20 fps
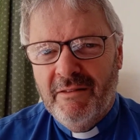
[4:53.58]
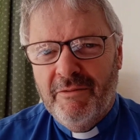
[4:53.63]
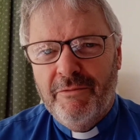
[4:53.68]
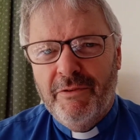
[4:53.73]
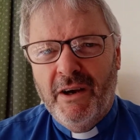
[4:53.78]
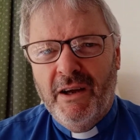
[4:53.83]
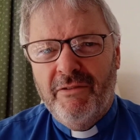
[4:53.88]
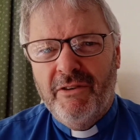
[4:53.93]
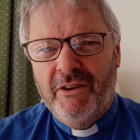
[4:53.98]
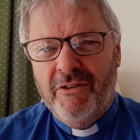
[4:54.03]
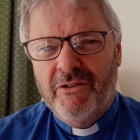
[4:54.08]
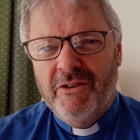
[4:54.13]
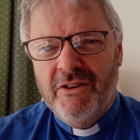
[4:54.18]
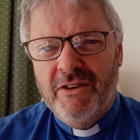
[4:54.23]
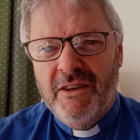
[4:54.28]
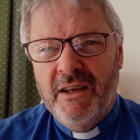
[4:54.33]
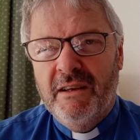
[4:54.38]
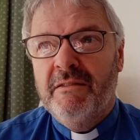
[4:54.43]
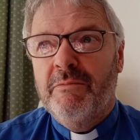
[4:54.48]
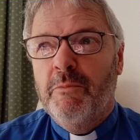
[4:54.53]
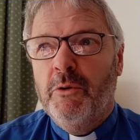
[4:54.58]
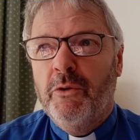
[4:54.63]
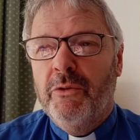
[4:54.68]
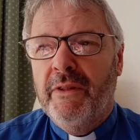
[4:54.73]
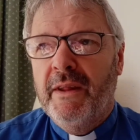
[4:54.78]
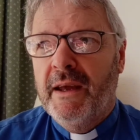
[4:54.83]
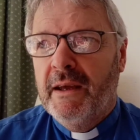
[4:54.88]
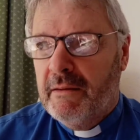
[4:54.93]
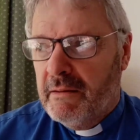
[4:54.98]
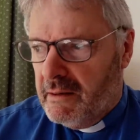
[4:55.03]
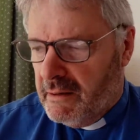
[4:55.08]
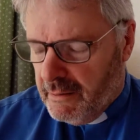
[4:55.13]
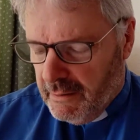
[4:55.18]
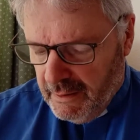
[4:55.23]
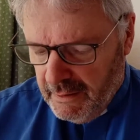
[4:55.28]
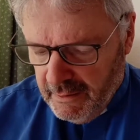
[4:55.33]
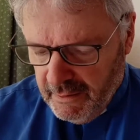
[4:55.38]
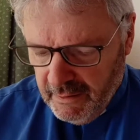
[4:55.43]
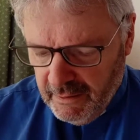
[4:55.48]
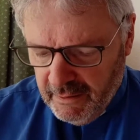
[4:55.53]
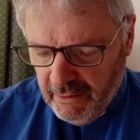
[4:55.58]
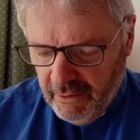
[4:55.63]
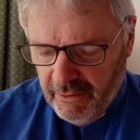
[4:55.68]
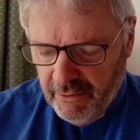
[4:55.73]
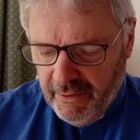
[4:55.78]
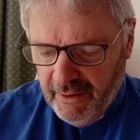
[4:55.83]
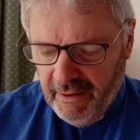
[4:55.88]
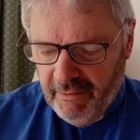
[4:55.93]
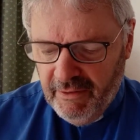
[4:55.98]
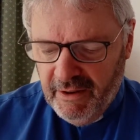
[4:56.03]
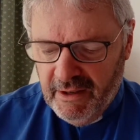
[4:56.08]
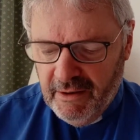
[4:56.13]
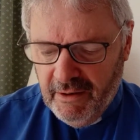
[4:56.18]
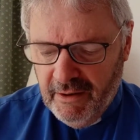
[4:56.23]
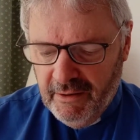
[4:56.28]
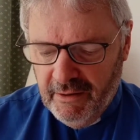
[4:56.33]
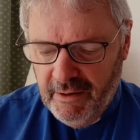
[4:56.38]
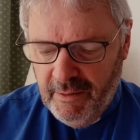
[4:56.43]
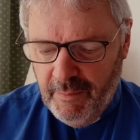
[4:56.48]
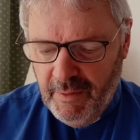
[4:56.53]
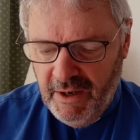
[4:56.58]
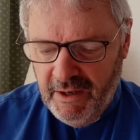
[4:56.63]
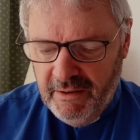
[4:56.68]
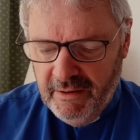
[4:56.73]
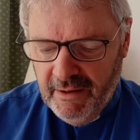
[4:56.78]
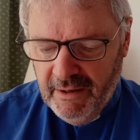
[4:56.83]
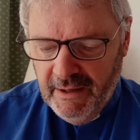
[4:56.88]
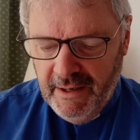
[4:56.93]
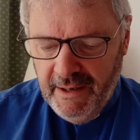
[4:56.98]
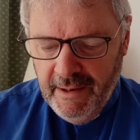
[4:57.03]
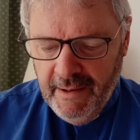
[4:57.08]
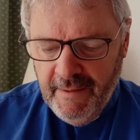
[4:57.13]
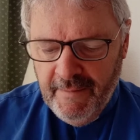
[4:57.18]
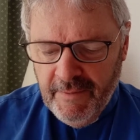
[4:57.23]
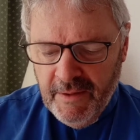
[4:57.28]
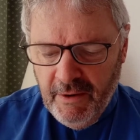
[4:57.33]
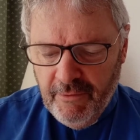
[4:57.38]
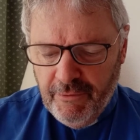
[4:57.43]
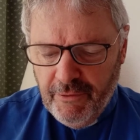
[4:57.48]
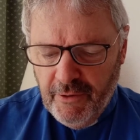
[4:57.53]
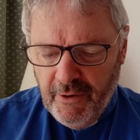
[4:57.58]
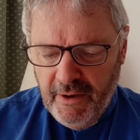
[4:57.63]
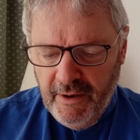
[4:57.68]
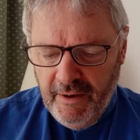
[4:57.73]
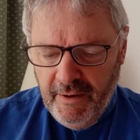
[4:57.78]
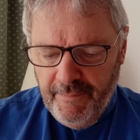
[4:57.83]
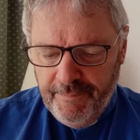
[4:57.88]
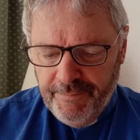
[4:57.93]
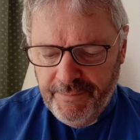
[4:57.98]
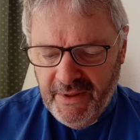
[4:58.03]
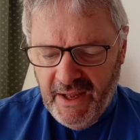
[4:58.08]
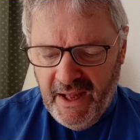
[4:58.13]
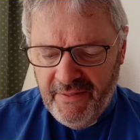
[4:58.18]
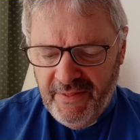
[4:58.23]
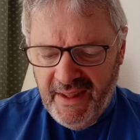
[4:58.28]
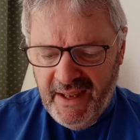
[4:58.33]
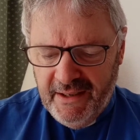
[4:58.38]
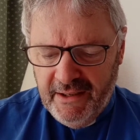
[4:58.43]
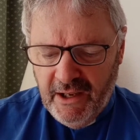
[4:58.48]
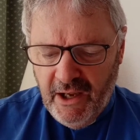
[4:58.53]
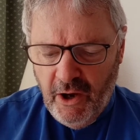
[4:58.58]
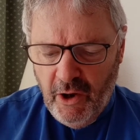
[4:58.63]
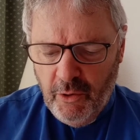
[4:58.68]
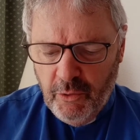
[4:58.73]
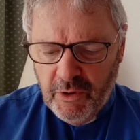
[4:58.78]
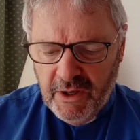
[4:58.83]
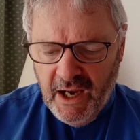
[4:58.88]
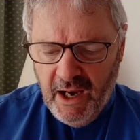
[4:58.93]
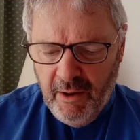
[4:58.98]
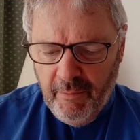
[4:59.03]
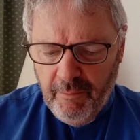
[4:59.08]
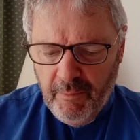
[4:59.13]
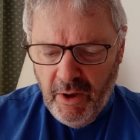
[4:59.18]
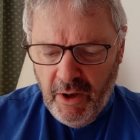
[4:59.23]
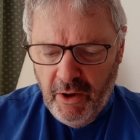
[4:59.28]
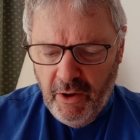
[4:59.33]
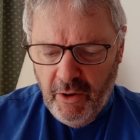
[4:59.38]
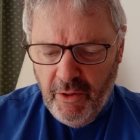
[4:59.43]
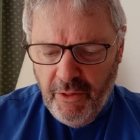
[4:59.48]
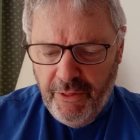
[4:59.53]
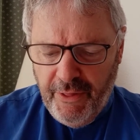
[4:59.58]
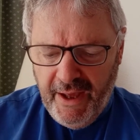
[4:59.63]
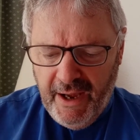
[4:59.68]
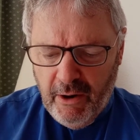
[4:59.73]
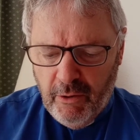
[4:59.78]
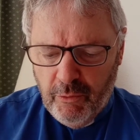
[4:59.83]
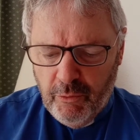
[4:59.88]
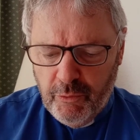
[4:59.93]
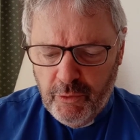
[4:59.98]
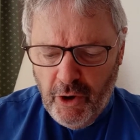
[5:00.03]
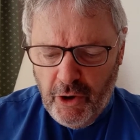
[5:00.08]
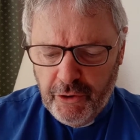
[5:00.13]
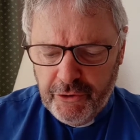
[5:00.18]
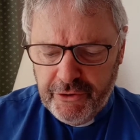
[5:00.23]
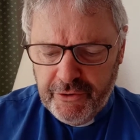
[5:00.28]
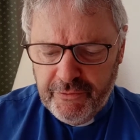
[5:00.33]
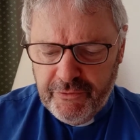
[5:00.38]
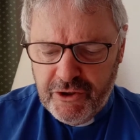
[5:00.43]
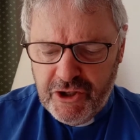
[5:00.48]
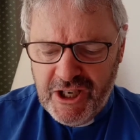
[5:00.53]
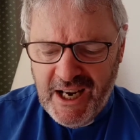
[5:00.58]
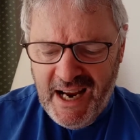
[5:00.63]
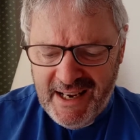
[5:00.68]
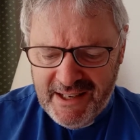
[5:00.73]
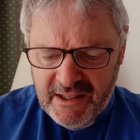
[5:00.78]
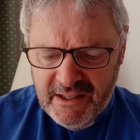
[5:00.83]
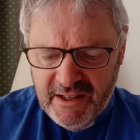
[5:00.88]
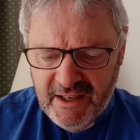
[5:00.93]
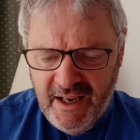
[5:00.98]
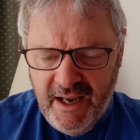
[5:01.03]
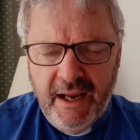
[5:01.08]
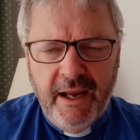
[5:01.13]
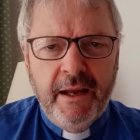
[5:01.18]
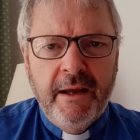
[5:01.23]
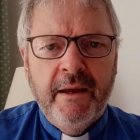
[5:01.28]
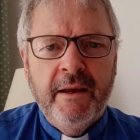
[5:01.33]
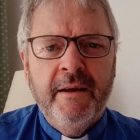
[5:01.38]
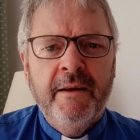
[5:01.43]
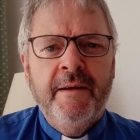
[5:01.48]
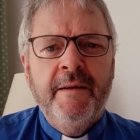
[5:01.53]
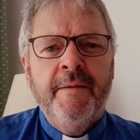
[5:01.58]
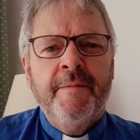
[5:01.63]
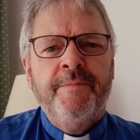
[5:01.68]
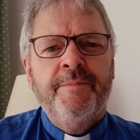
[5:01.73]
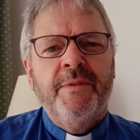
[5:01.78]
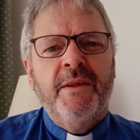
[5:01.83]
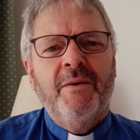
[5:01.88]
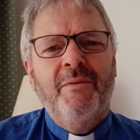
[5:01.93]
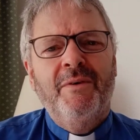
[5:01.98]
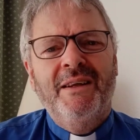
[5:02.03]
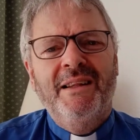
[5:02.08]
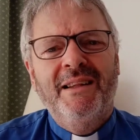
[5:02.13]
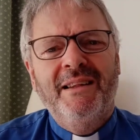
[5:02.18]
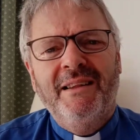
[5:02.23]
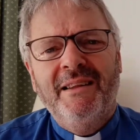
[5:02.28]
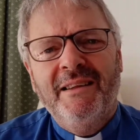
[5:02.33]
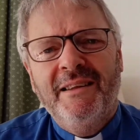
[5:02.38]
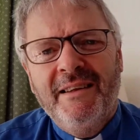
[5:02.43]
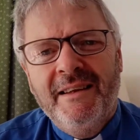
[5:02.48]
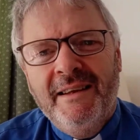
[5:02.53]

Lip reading: 500 years, more than that. Can't think of it immediately. And then, O come thou rod of Jesse. Well,